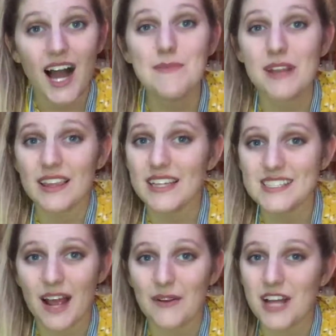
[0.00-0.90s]
I'm going to list
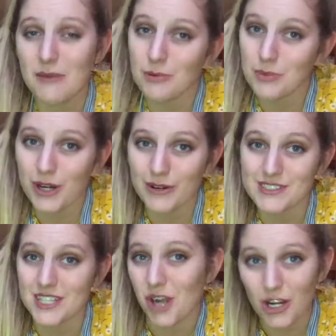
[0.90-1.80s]
out a couple pros
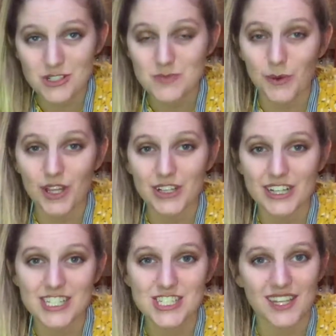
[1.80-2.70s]
that aren't
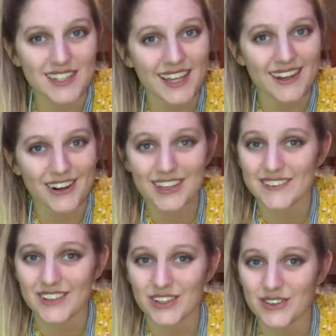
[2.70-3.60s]
spoilerish, and then I'll give
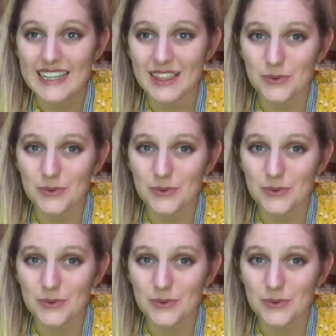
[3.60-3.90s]
you the